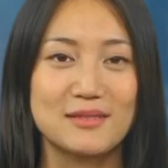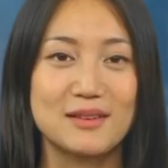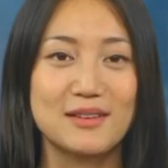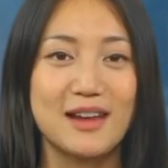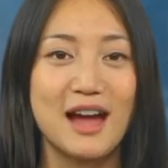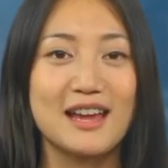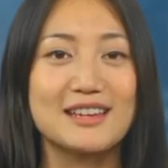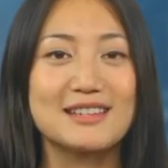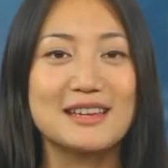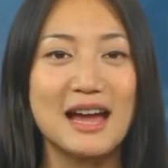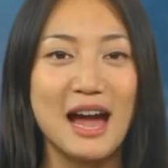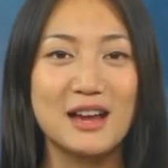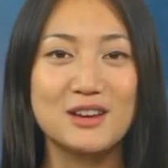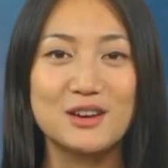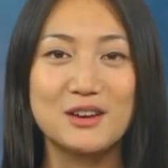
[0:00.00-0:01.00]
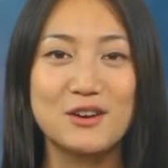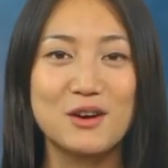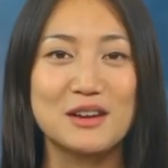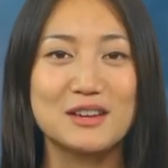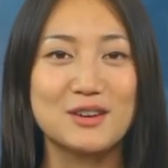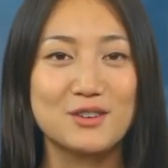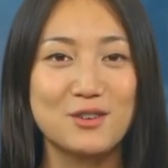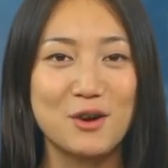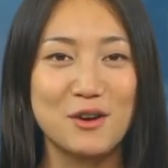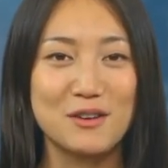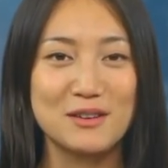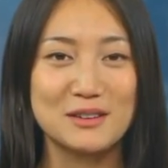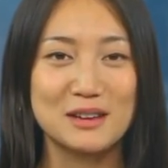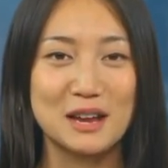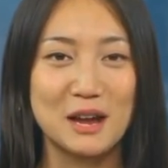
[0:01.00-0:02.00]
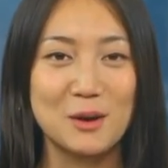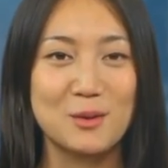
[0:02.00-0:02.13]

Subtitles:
Next, engineering controls,